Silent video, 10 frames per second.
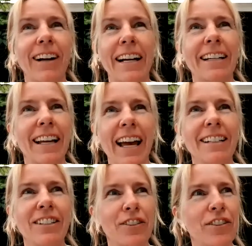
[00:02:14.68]
I
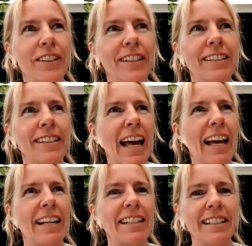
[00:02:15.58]
can do this
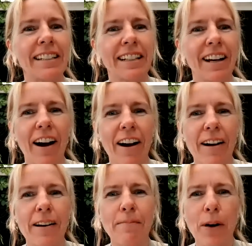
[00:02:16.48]
and
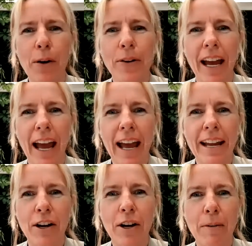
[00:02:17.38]
I'm
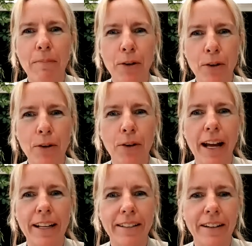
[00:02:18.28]
okay, I'm good
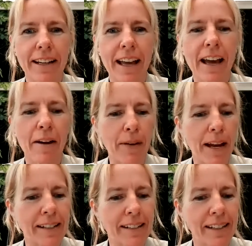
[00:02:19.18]
as I am,
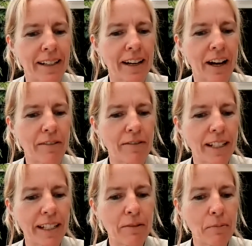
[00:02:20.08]
and I
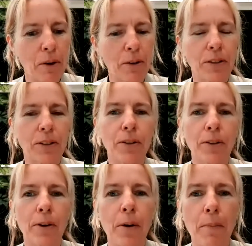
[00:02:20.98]
really want
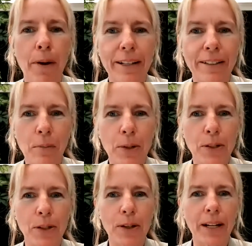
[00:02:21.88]
to embrace
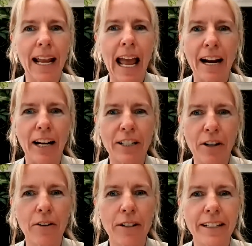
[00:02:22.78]
opportunity, and I
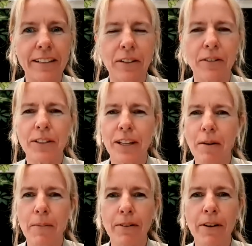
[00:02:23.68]
know these souls are going
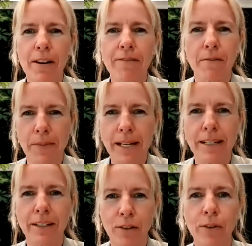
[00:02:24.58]
to be right for me
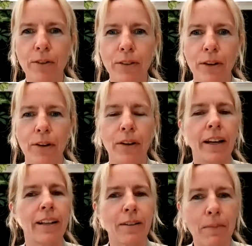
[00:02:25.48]
to do so.
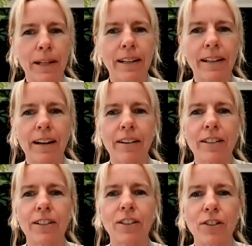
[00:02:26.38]
You're being
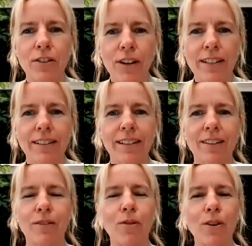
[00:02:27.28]
encouraged to trust
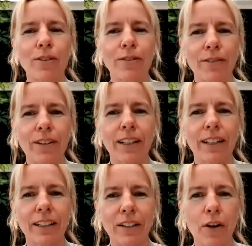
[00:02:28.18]
in what you feel
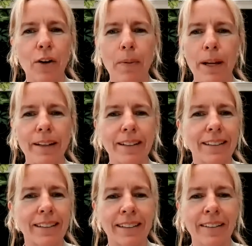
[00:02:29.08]
and know, because